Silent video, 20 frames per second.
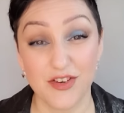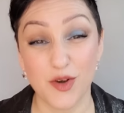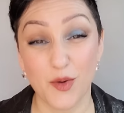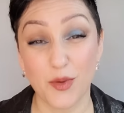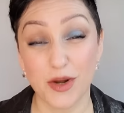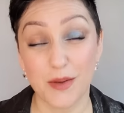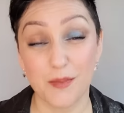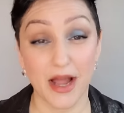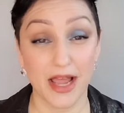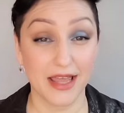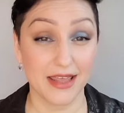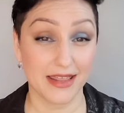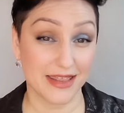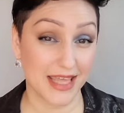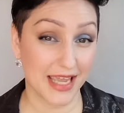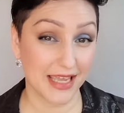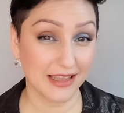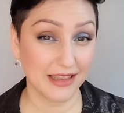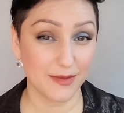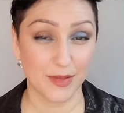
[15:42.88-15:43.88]
And if you don't want to buy a
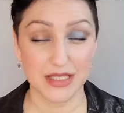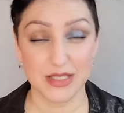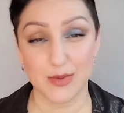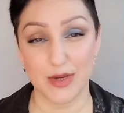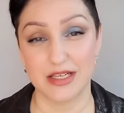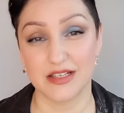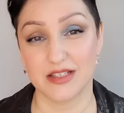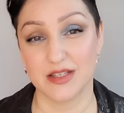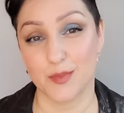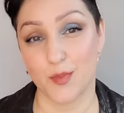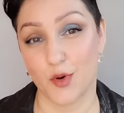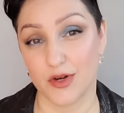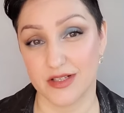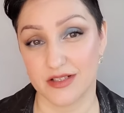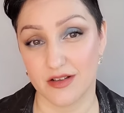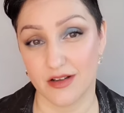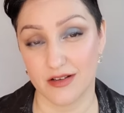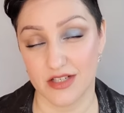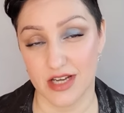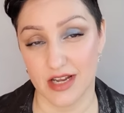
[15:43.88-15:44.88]
thing, the best way to
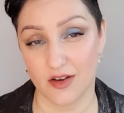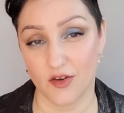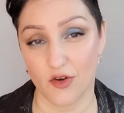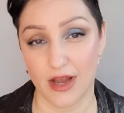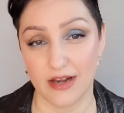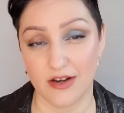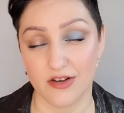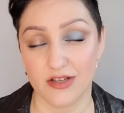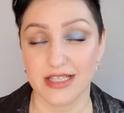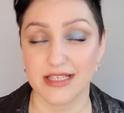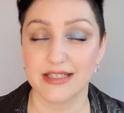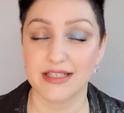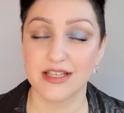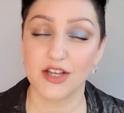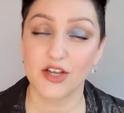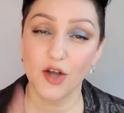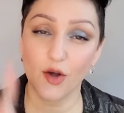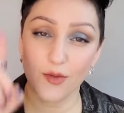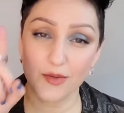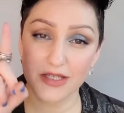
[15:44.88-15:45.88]
support us content creators is
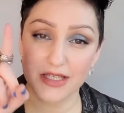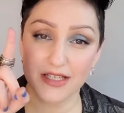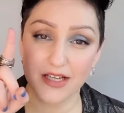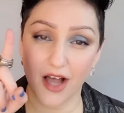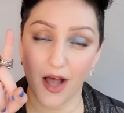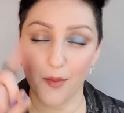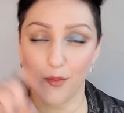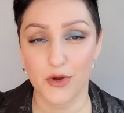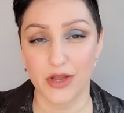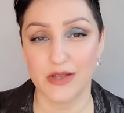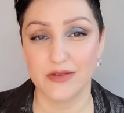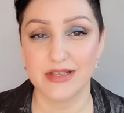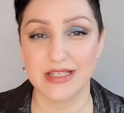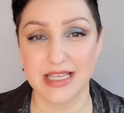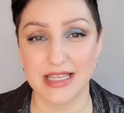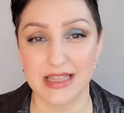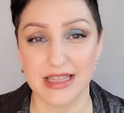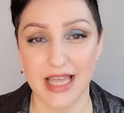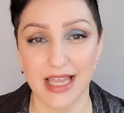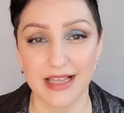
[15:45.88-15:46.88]
to go up to the top where you
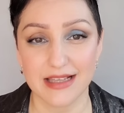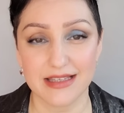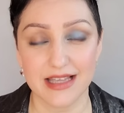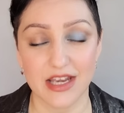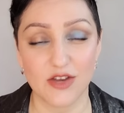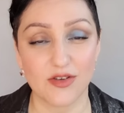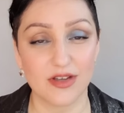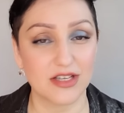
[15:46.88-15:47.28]
see thanks,